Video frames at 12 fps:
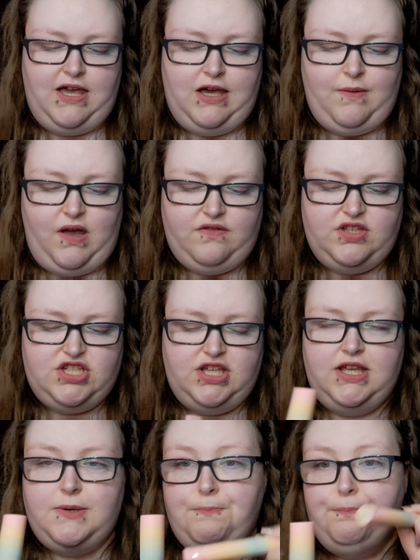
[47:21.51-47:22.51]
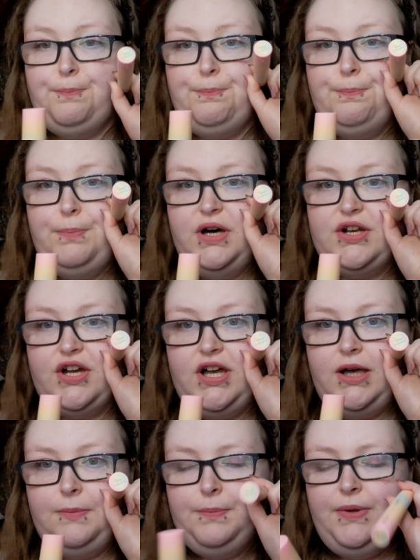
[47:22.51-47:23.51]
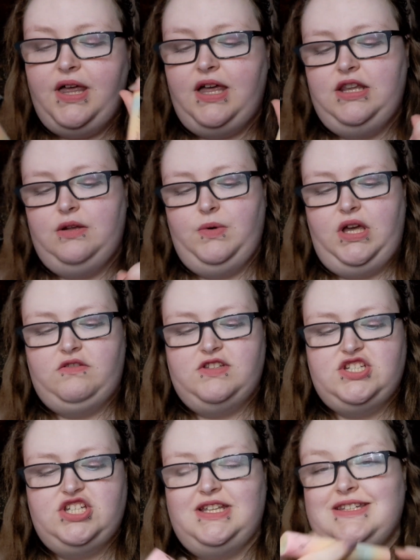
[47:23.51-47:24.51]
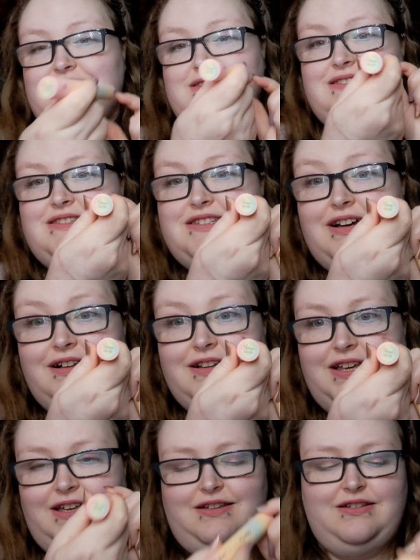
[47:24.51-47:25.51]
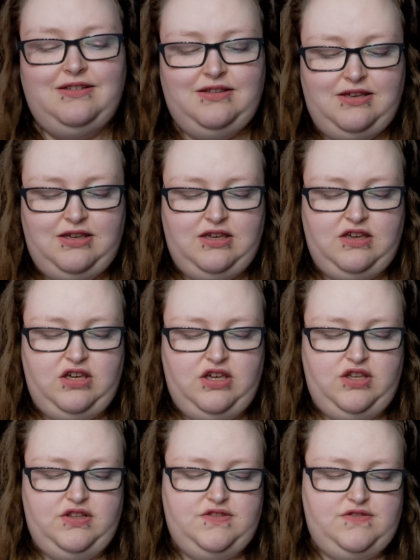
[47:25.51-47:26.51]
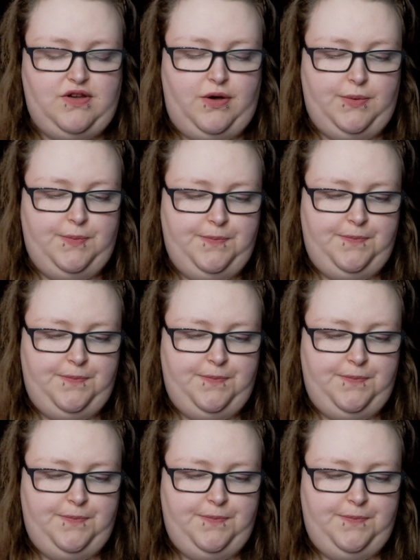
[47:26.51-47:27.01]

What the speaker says: And we have the shade Buttercup, and then we have the shade Dahlia. So